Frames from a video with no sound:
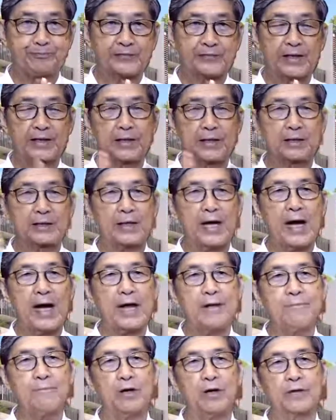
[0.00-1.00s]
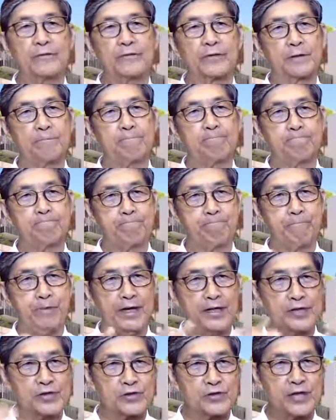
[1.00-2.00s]
at the time of the
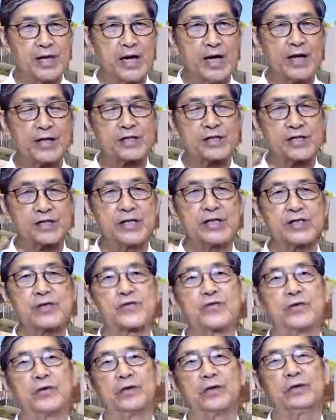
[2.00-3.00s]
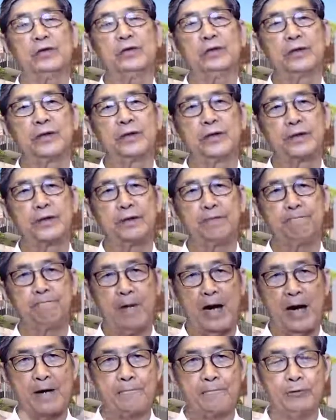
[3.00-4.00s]
patriarchs Israel in the
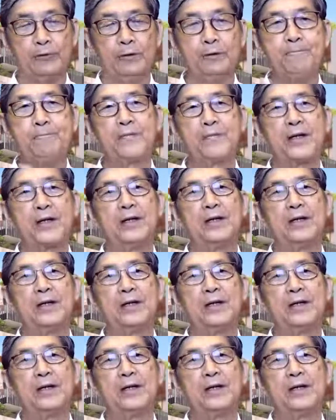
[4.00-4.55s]
Bible,